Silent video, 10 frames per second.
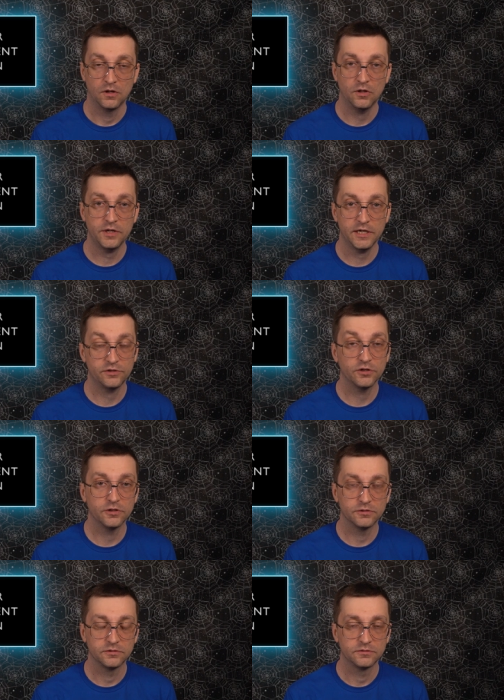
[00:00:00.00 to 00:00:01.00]
Okay,
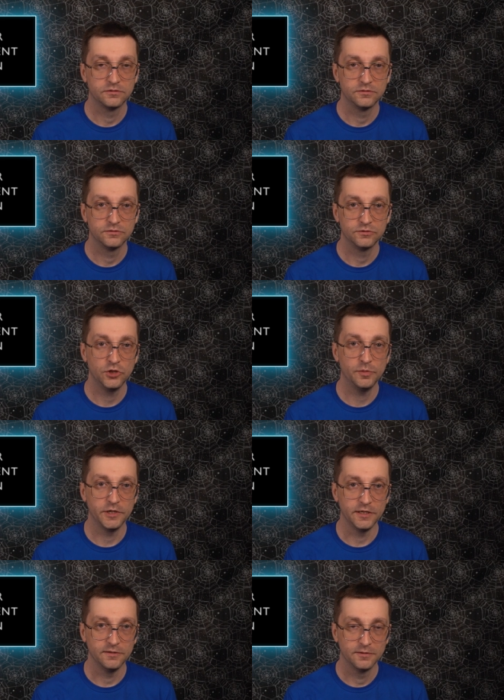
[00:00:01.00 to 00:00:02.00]
so nobody.